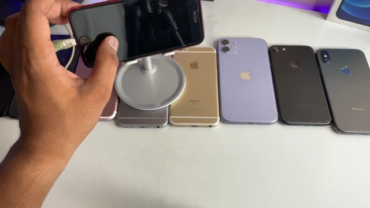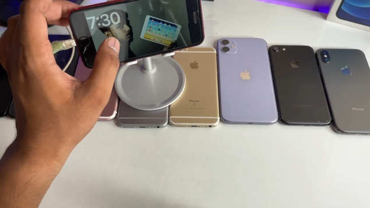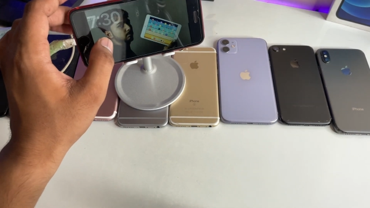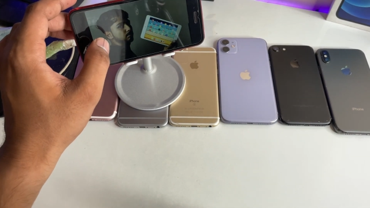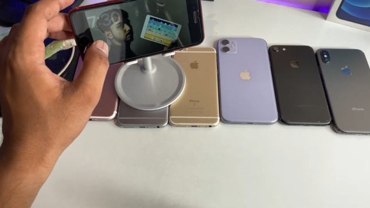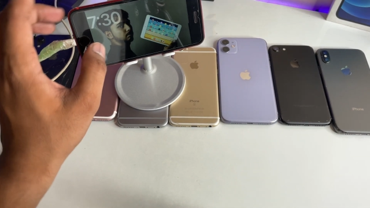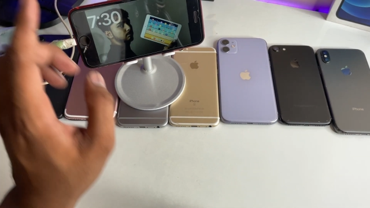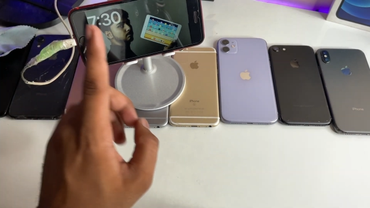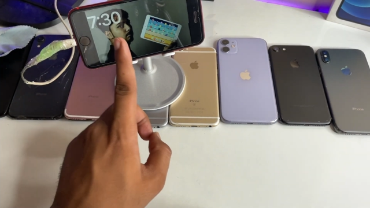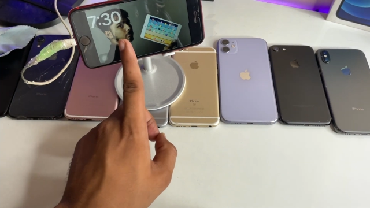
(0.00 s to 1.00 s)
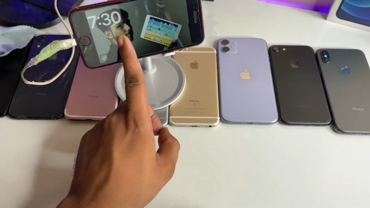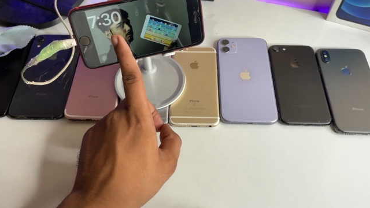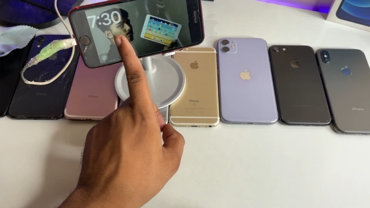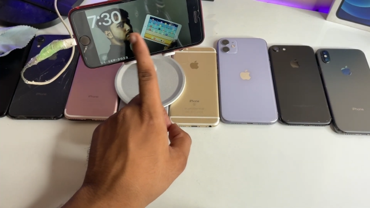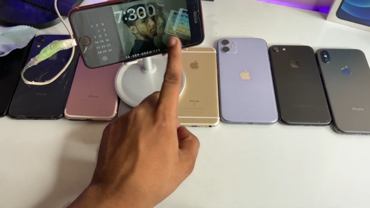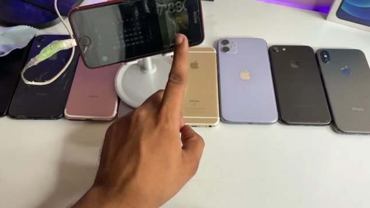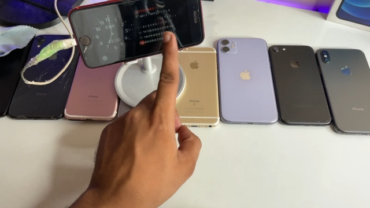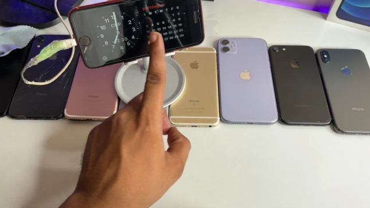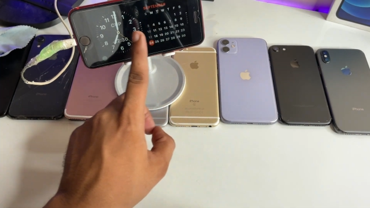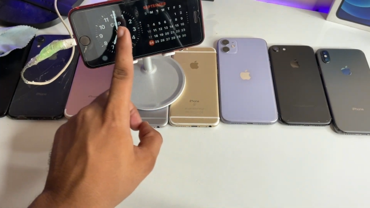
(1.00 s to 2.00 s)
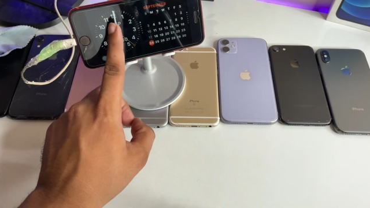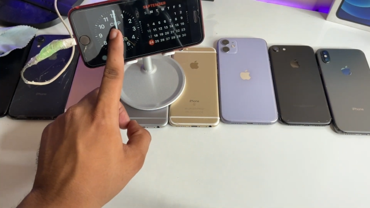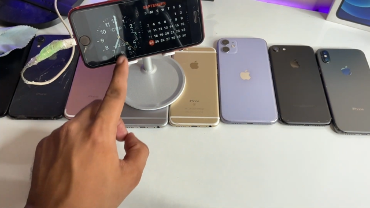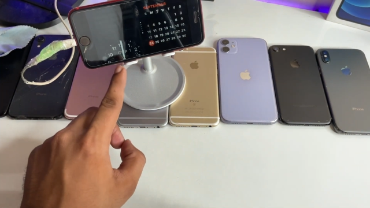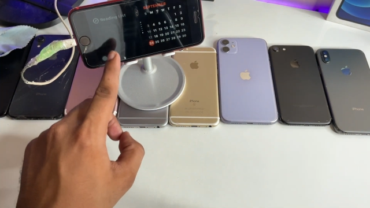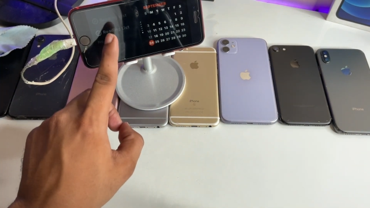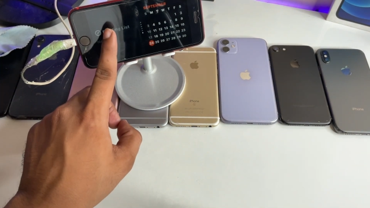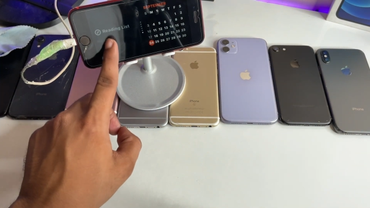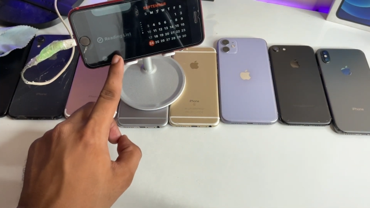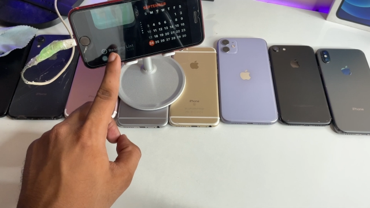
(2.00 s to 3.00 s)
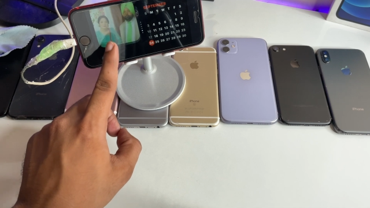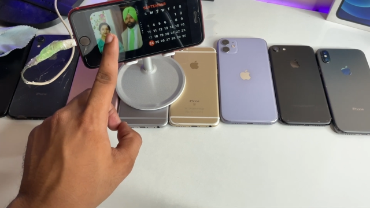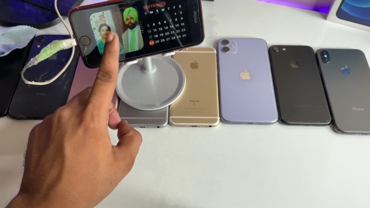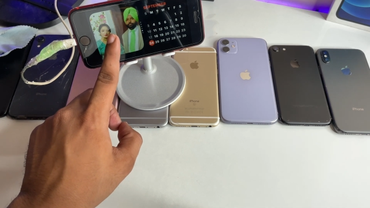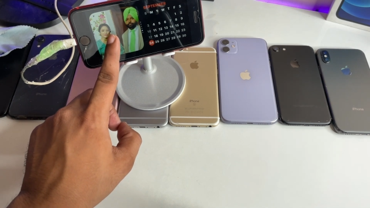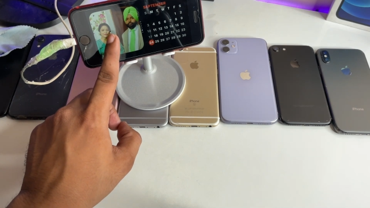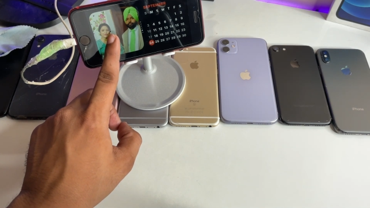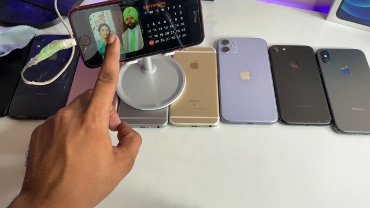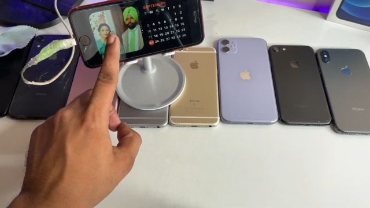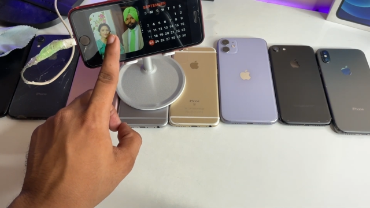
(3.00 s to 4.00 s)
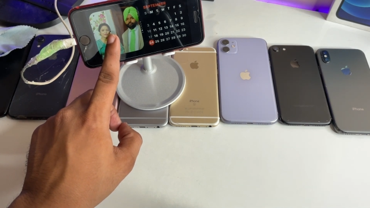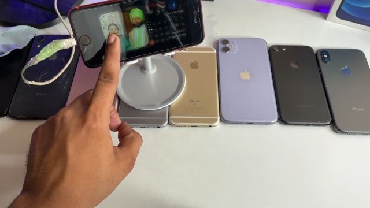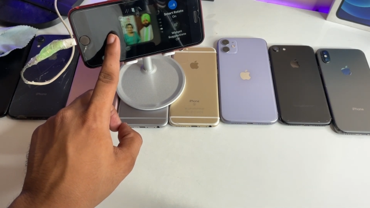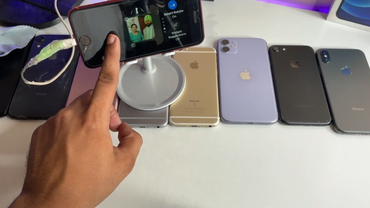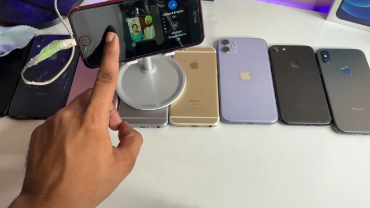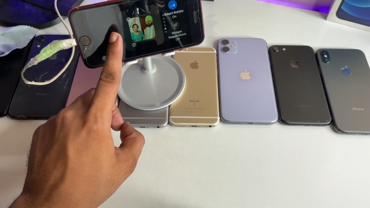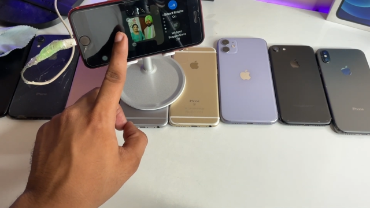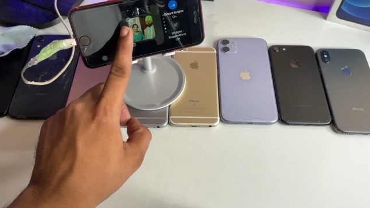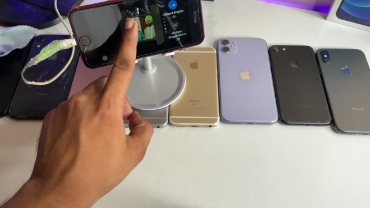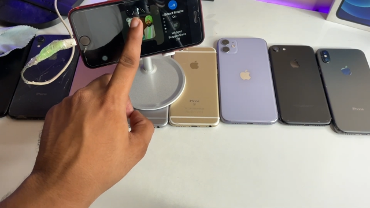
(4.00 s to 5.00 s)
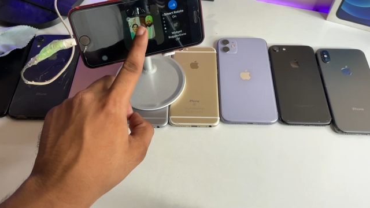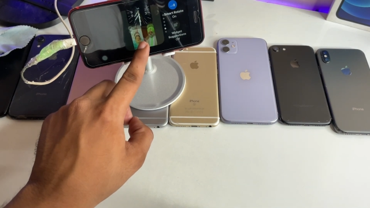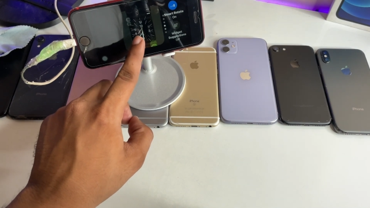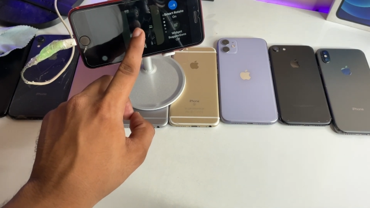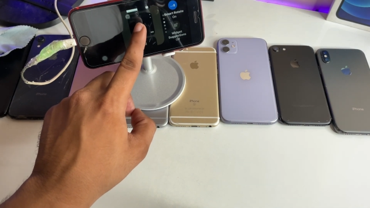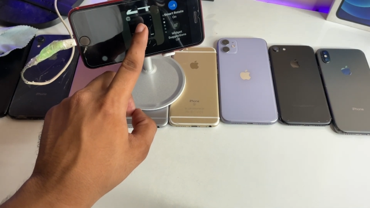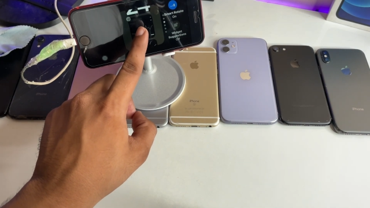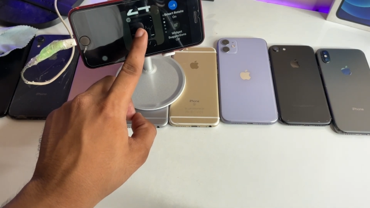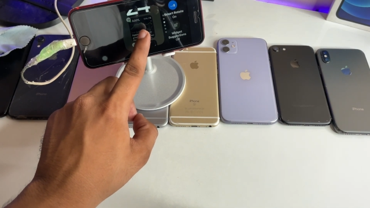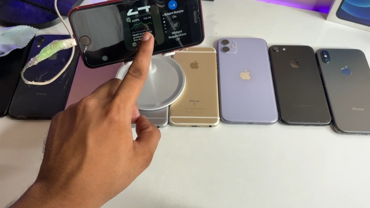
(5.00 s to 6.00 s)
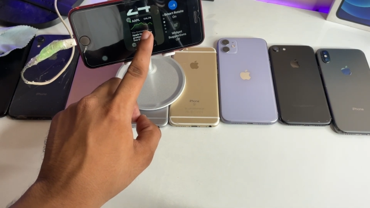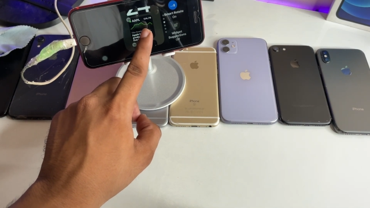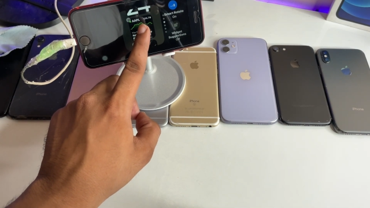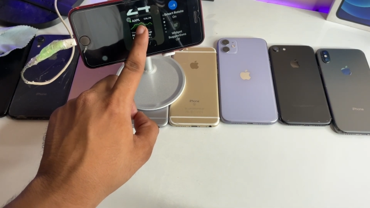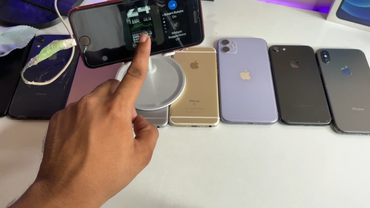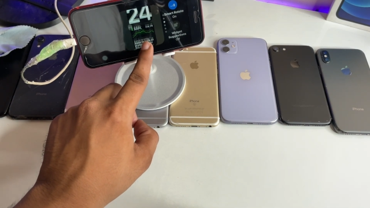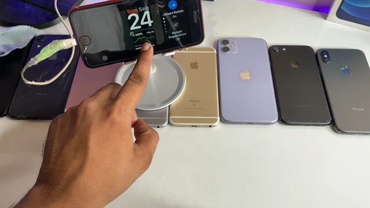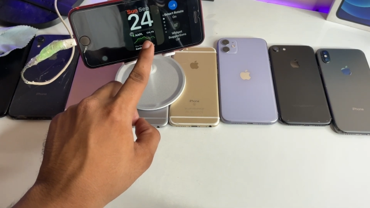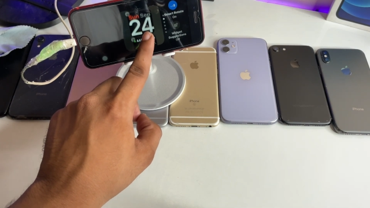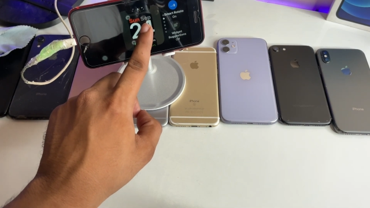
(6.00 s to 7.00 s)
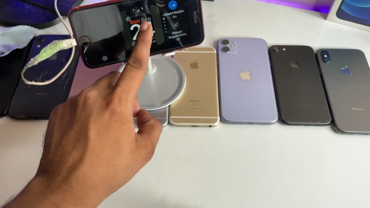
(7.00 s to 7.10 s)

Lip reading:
[unreadable: no face in view]